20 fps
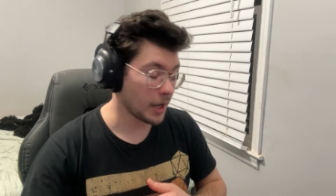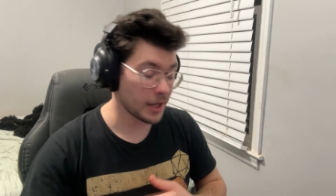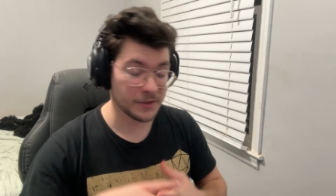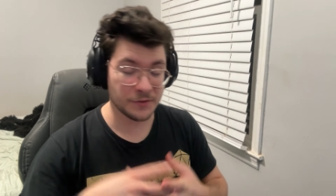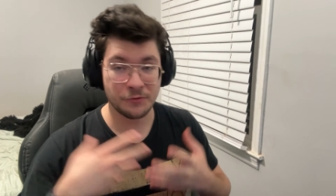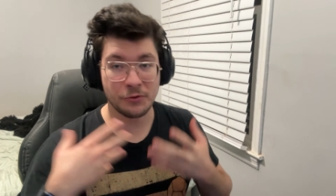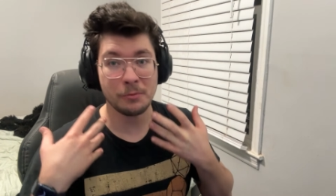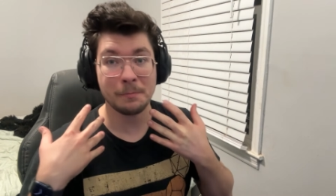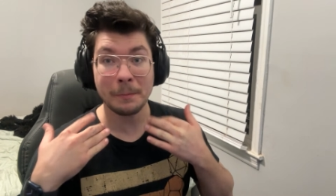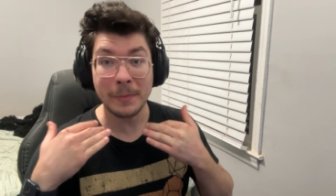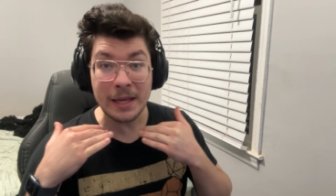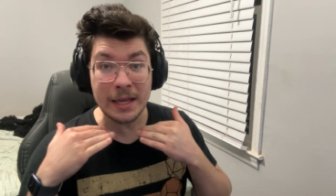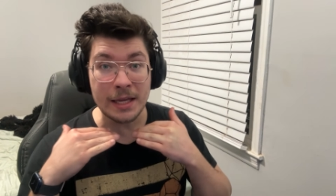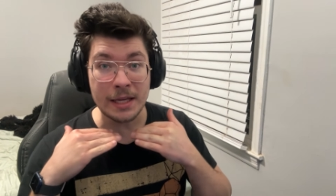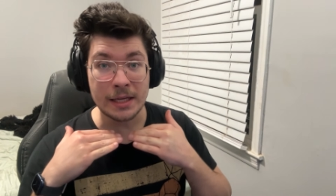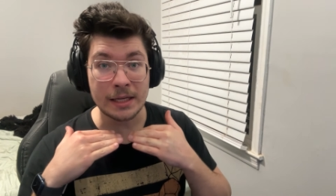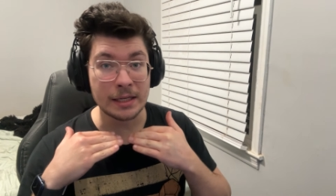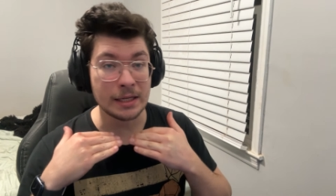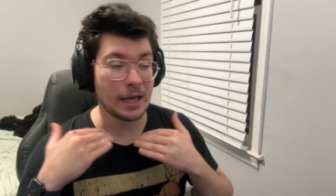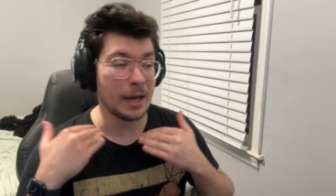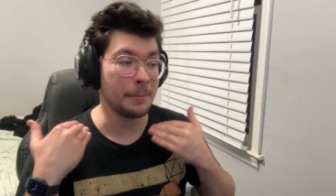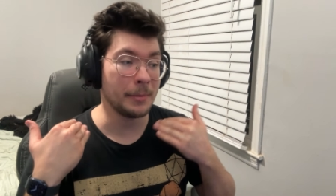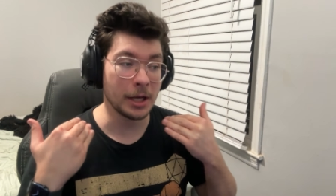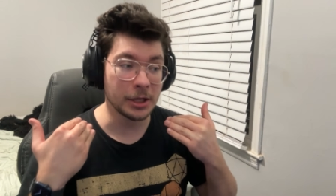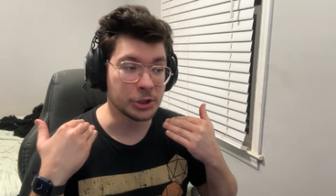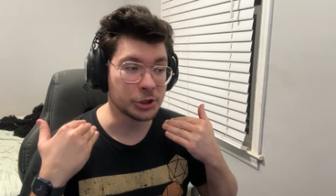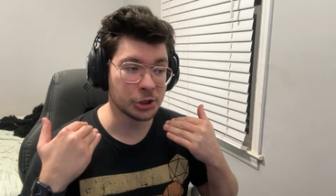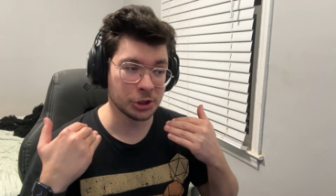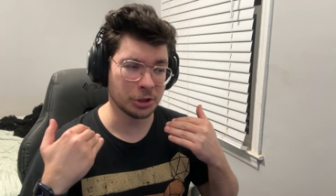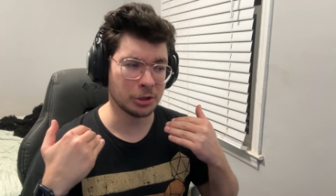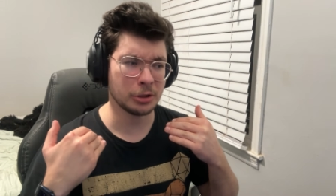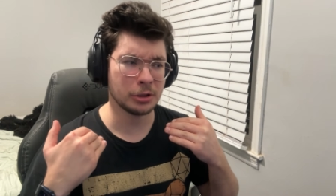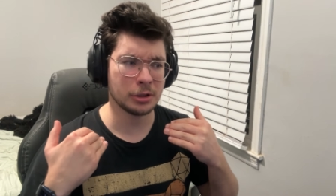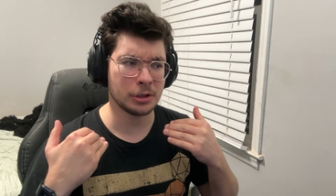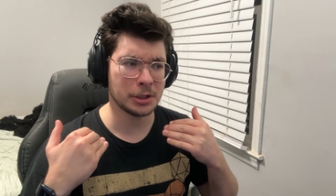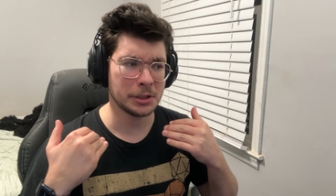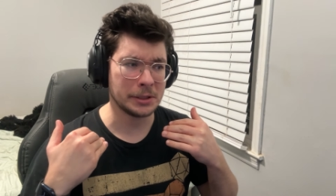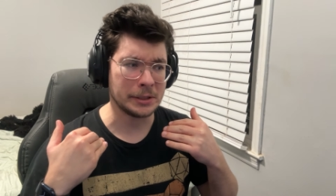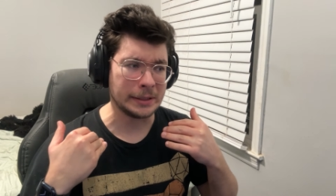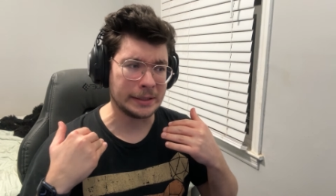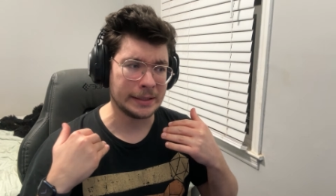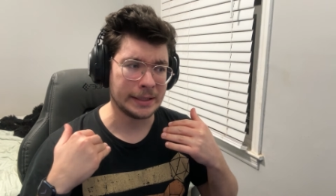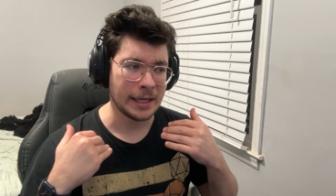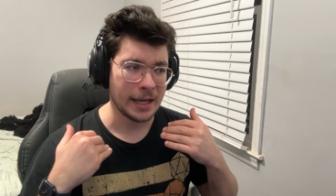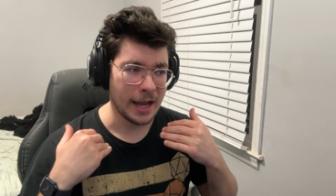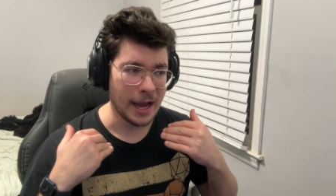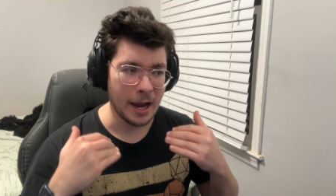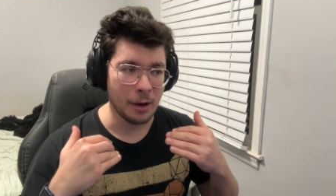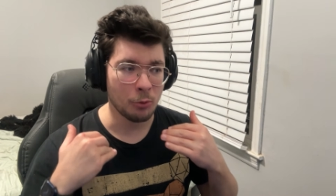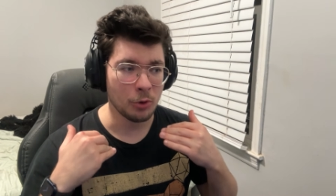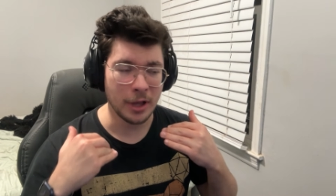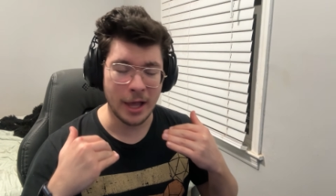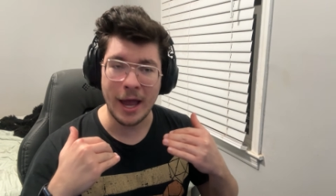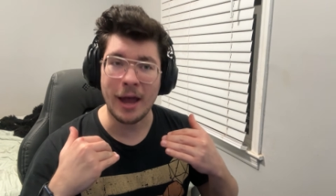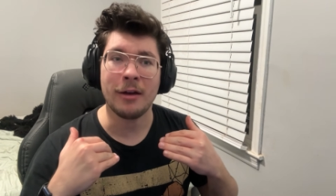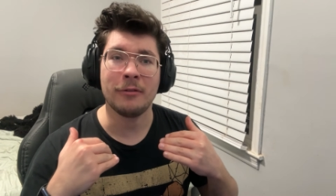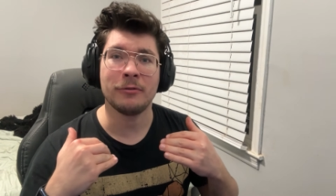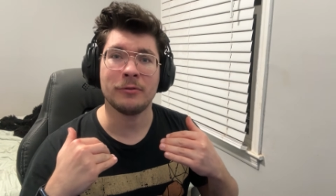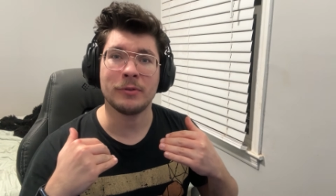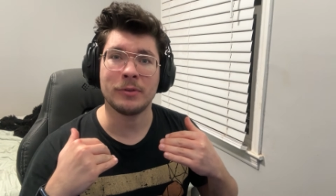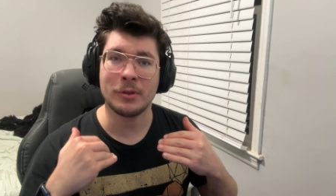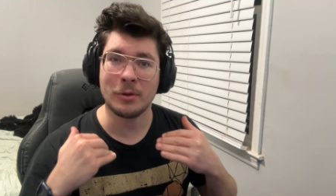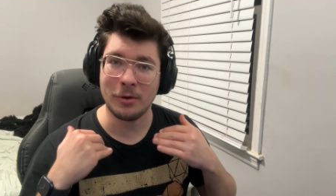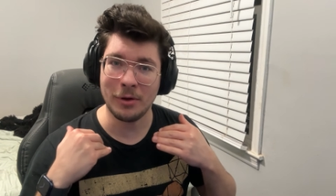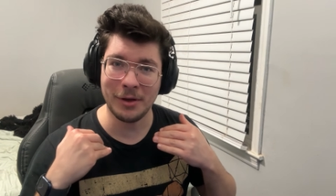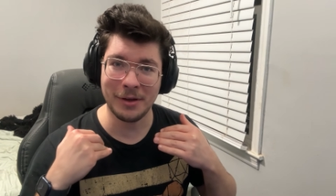As for me, I'm not sure I will have the